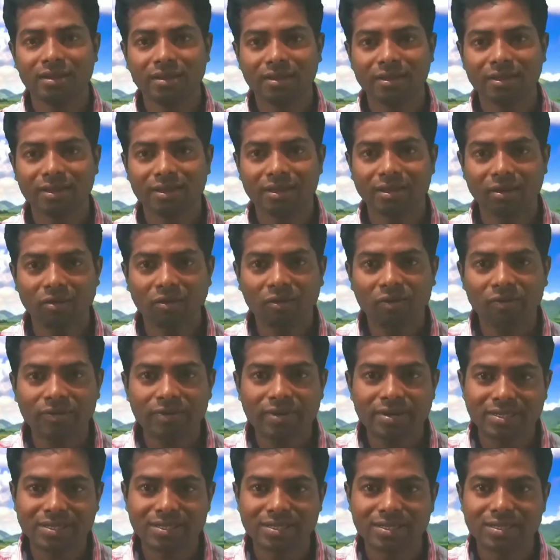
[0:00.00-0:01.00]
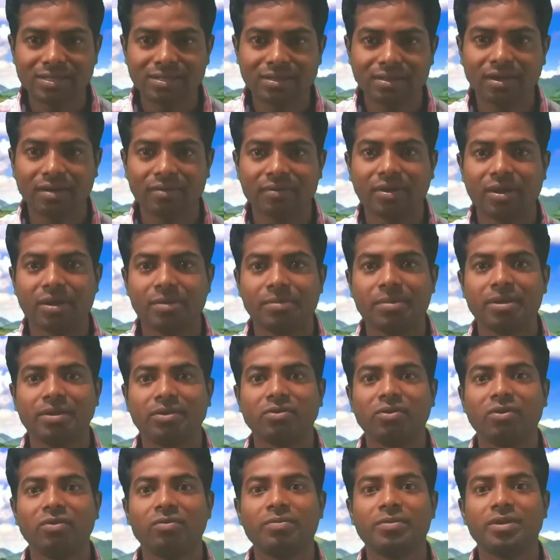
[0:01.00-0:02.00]
in the office,
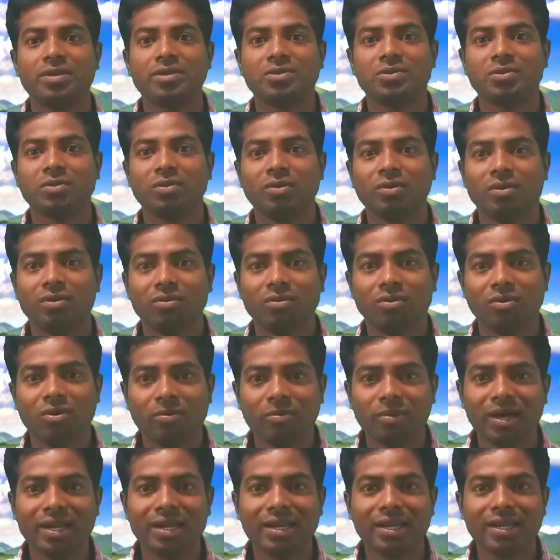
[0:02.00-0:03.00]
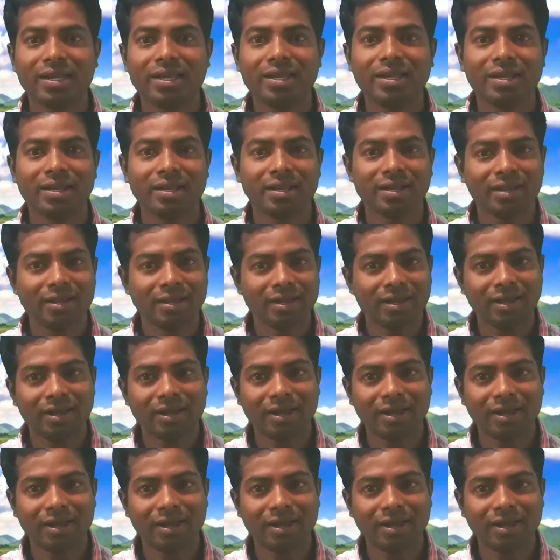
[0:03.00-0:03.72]
government office, or normally in